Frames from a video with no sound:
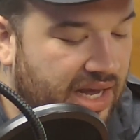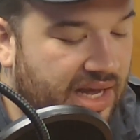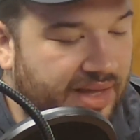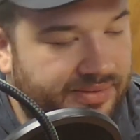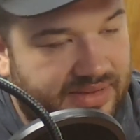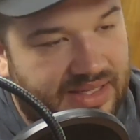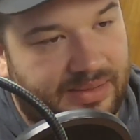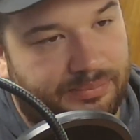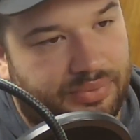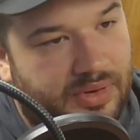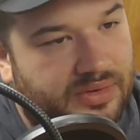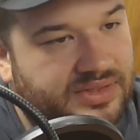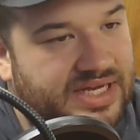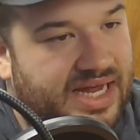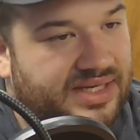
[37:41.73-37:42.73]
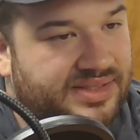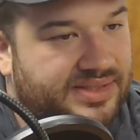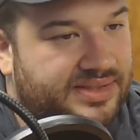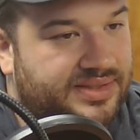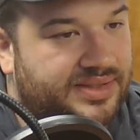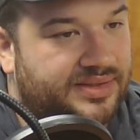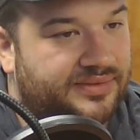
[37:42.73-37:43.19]
the
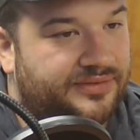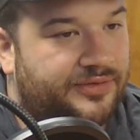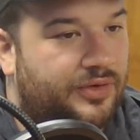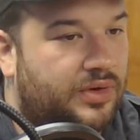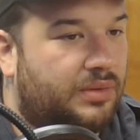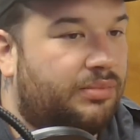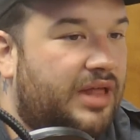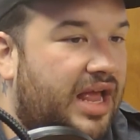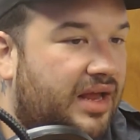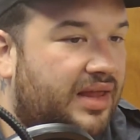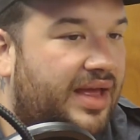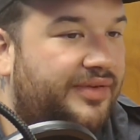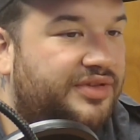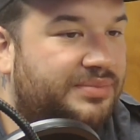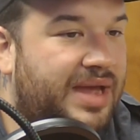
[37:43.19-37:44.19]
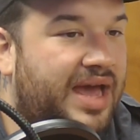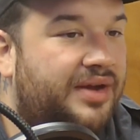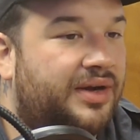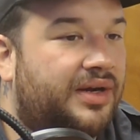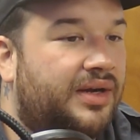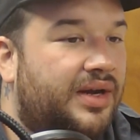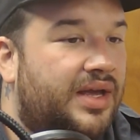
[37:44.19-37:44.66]
protests for Black Lives
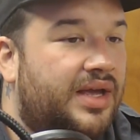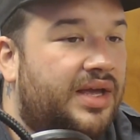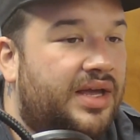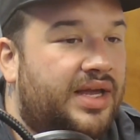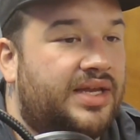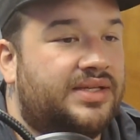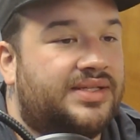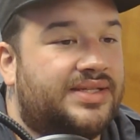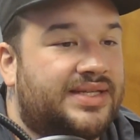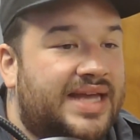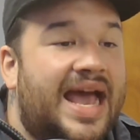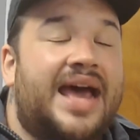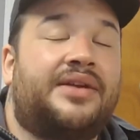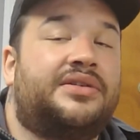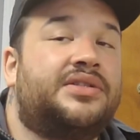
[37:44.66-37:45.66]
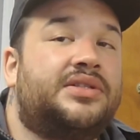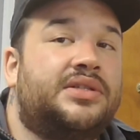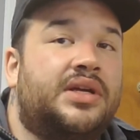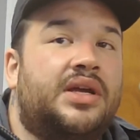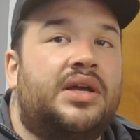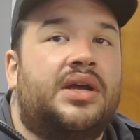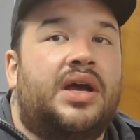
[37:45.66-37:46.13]
Matter in Seattle
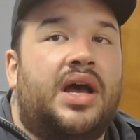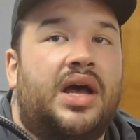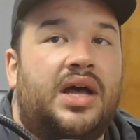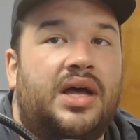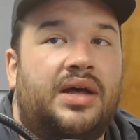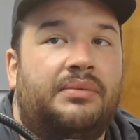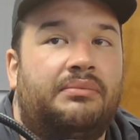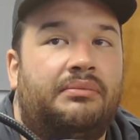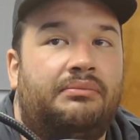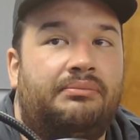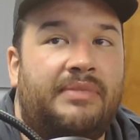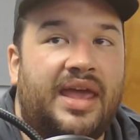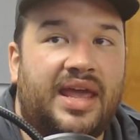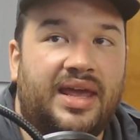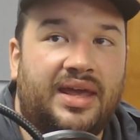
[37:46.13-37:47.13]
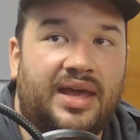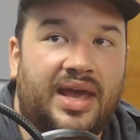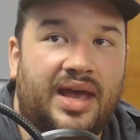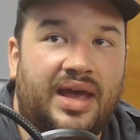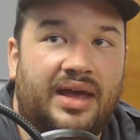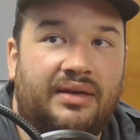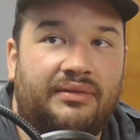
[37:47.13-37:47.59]
may
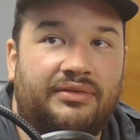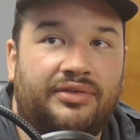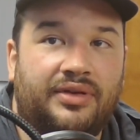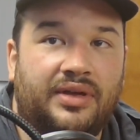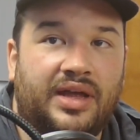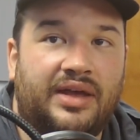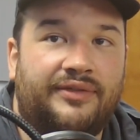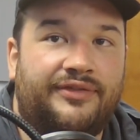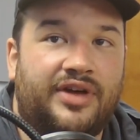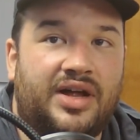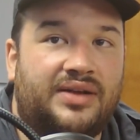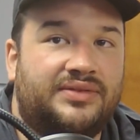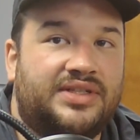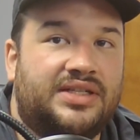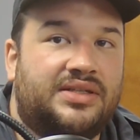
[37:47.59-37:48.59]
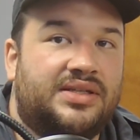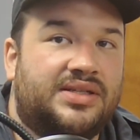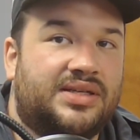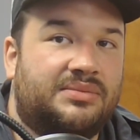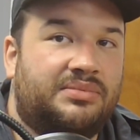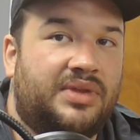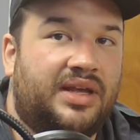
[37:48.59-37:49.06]
have evolved into
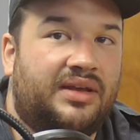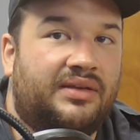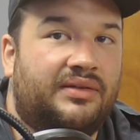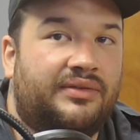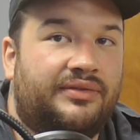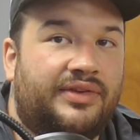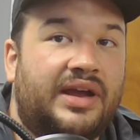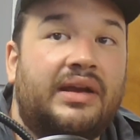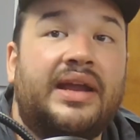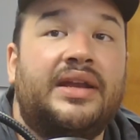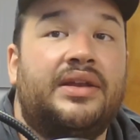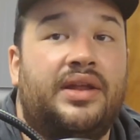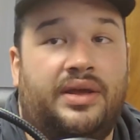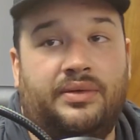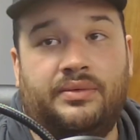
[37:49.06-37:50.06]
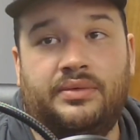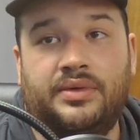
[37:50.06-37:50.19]
something very new.